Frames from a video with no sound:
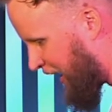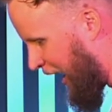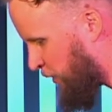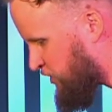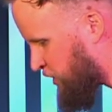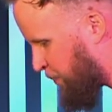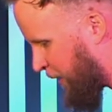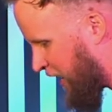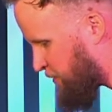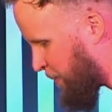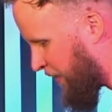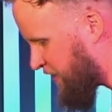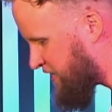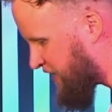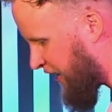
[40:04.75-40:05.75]
I was surprised
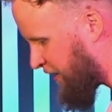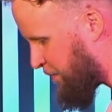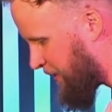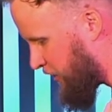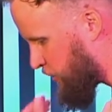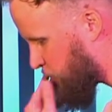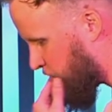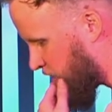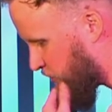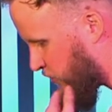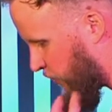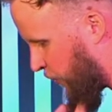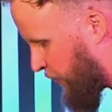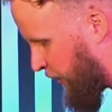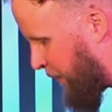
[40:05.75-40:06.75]
by the sight of many trees
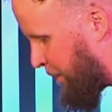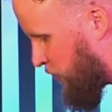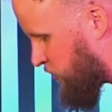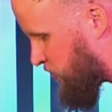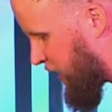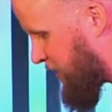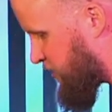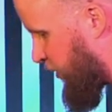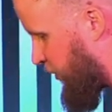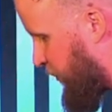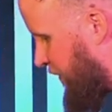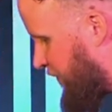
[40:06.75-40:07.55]
growing on both sides of the